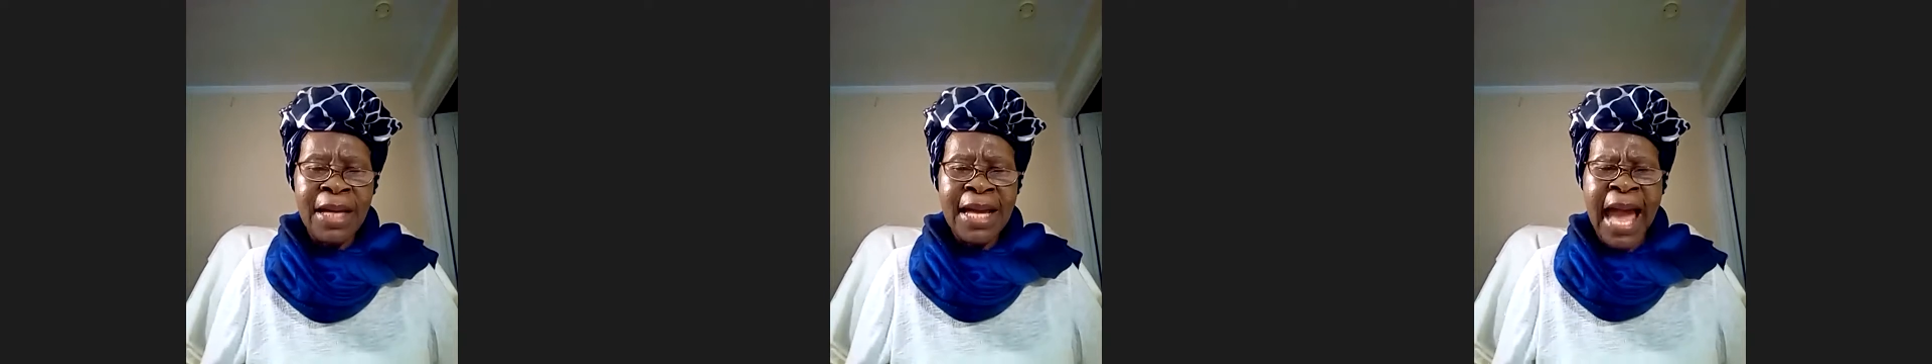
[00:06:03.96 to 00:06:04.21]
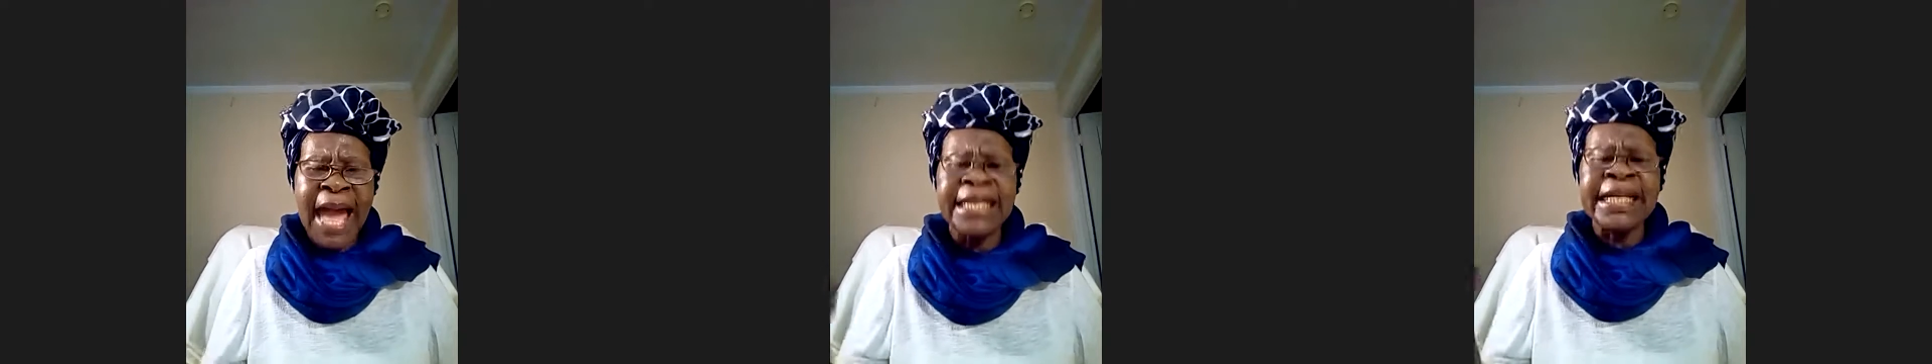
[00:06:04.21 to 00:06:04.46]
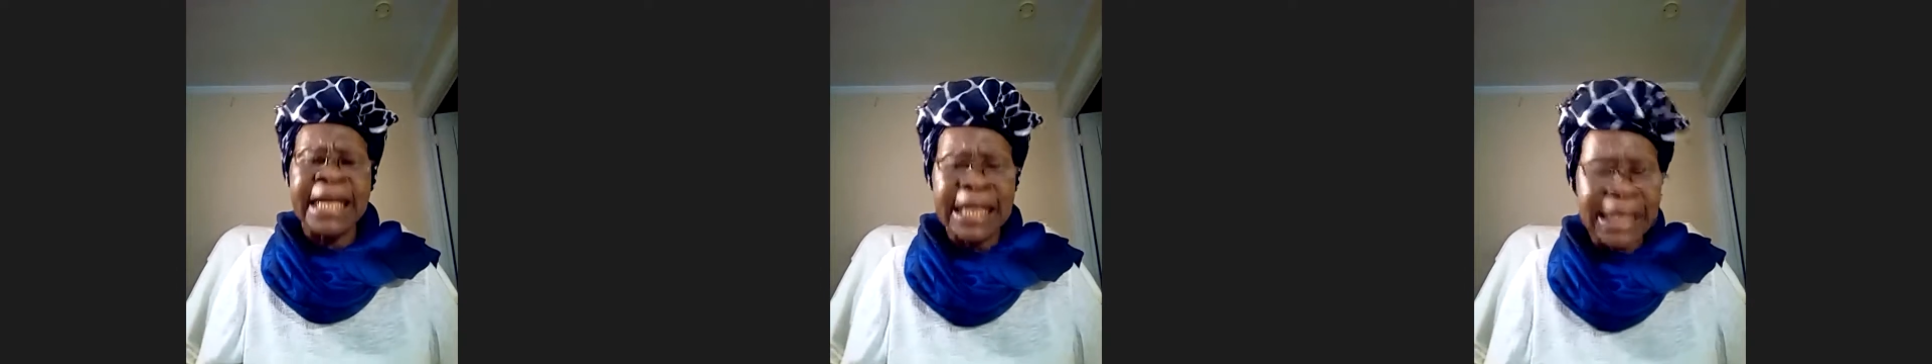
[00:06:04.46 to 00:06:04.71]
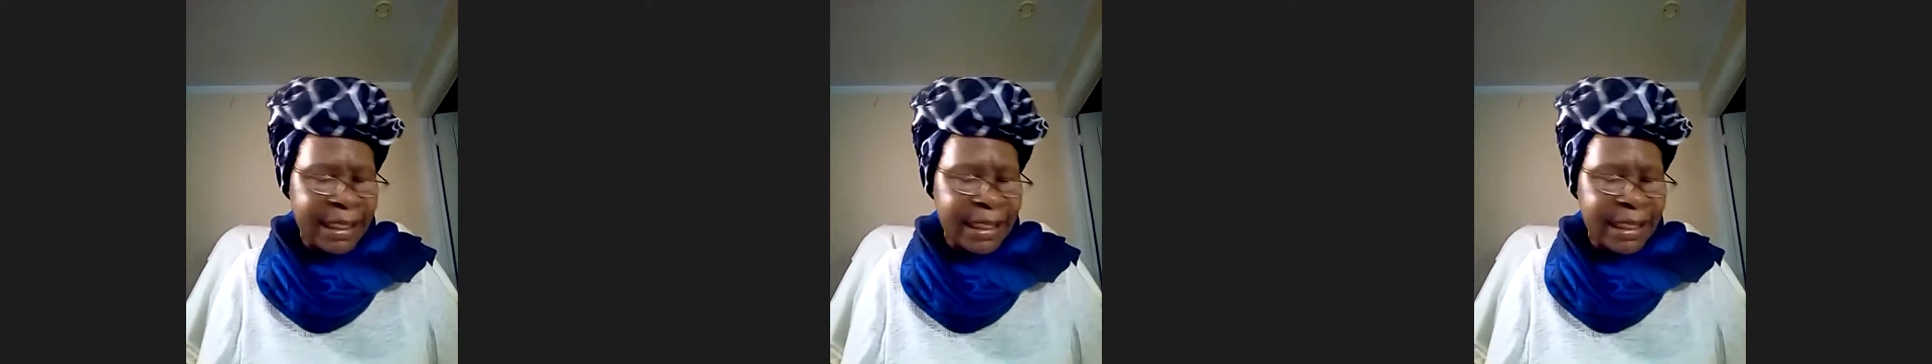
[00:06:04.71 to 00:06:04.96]
and
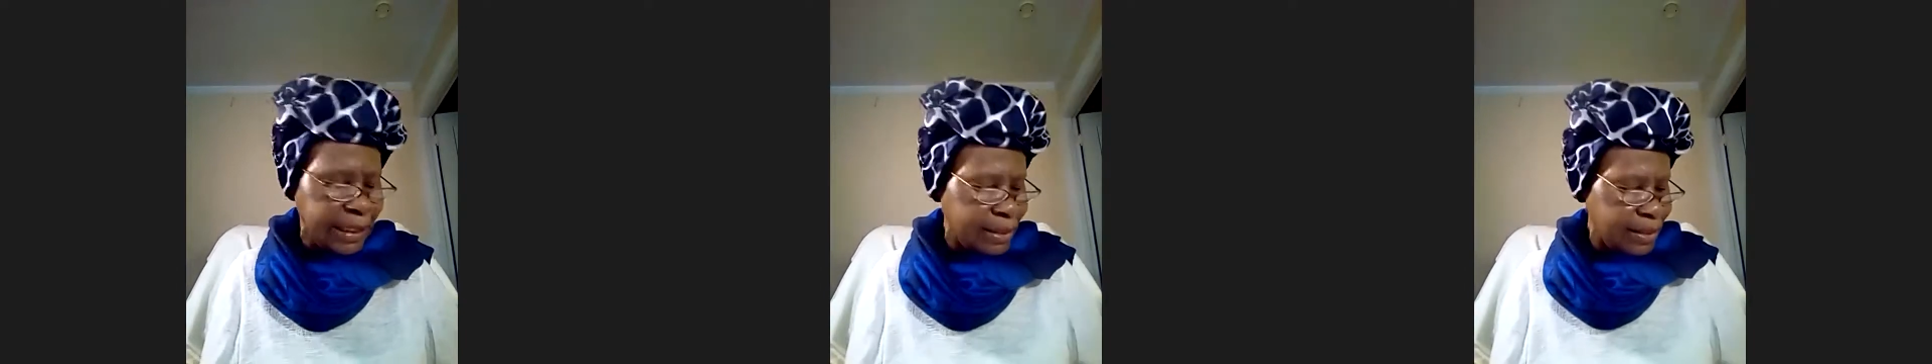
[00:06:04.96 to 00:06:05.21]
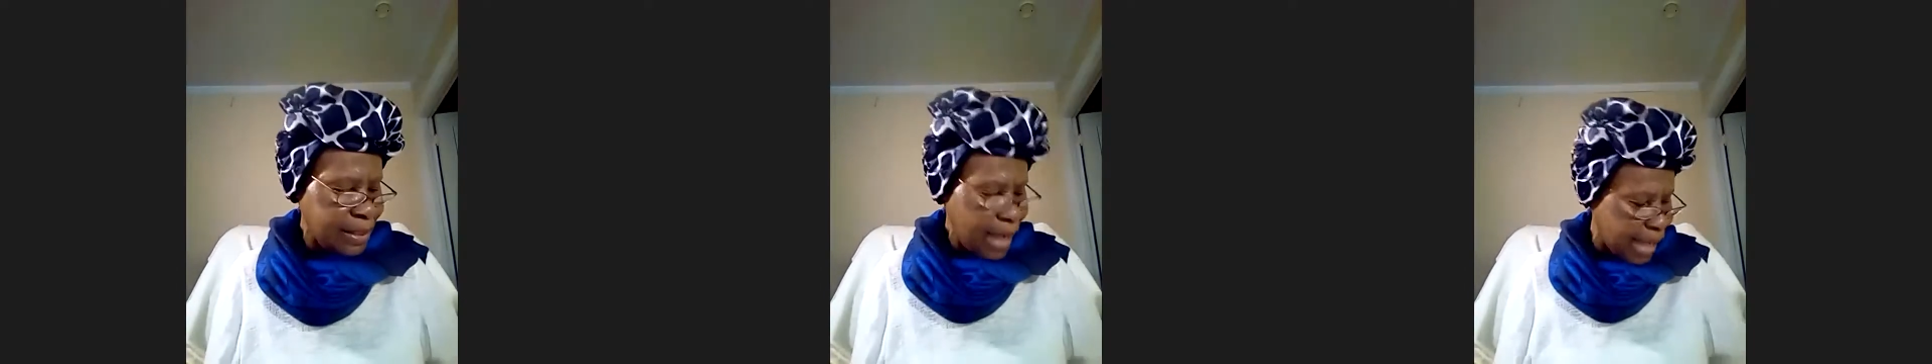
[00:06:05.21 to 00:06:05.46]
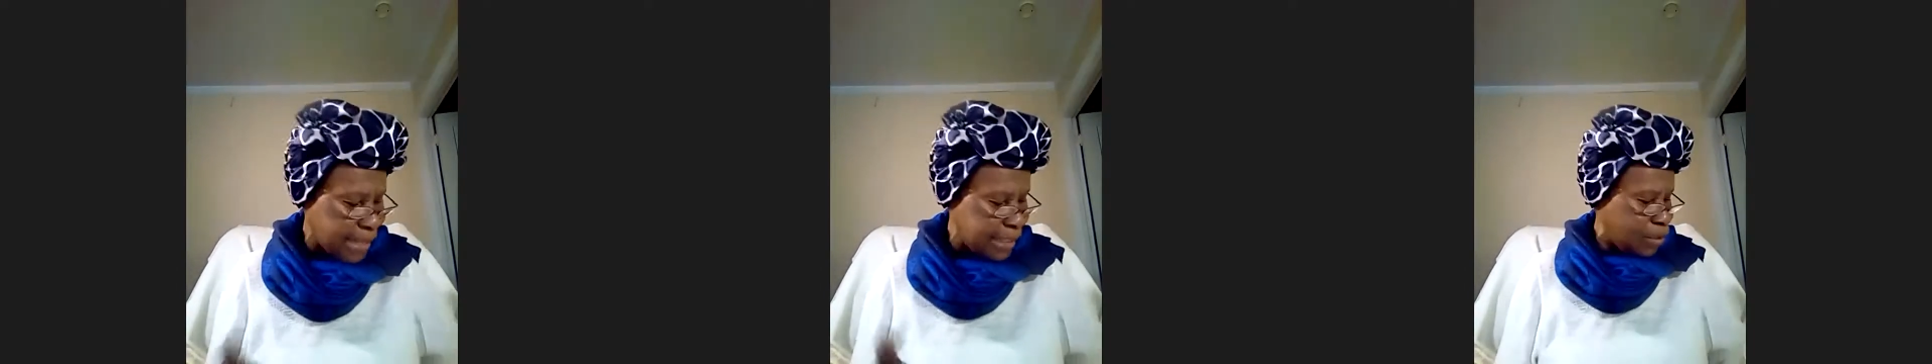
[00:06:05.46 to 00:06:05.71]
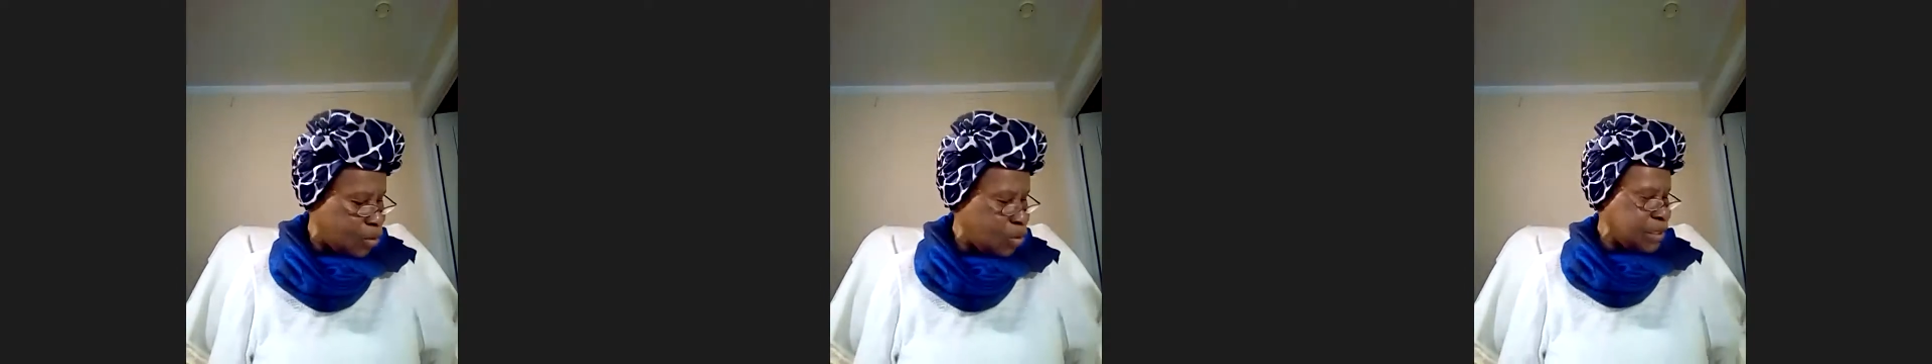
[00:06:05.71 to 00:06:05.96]
clean.
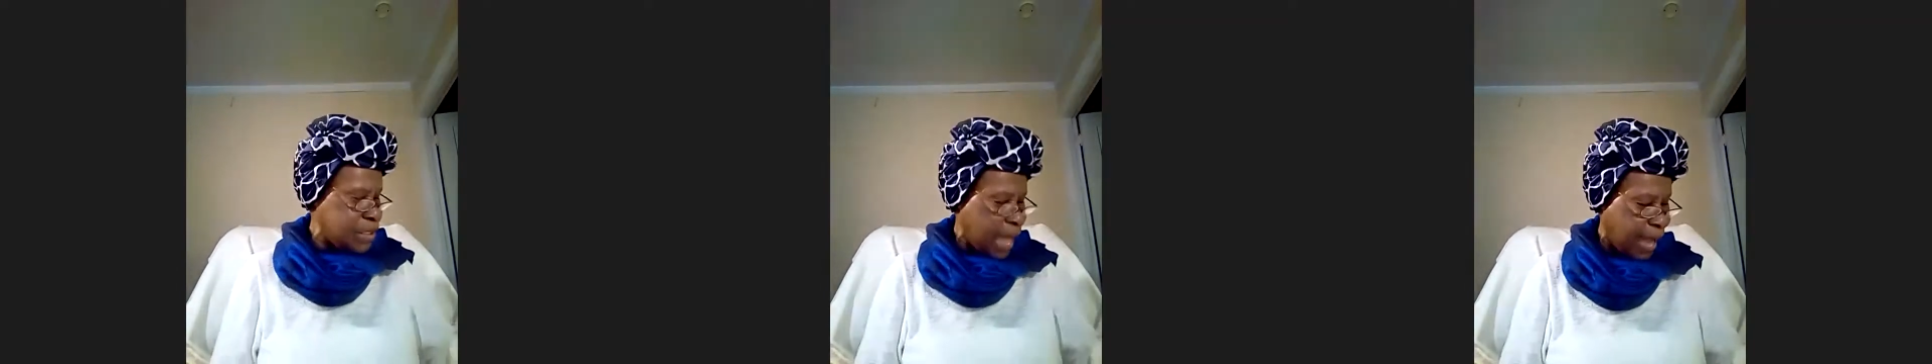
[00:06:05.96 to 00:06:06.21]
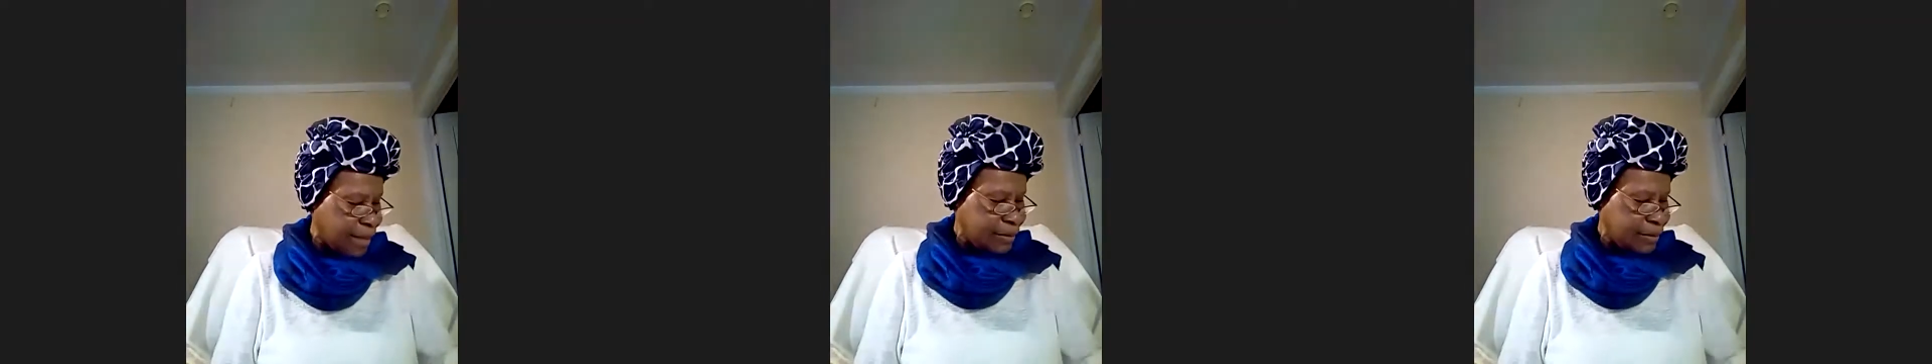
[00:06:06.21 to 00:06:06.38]
Hallelujah.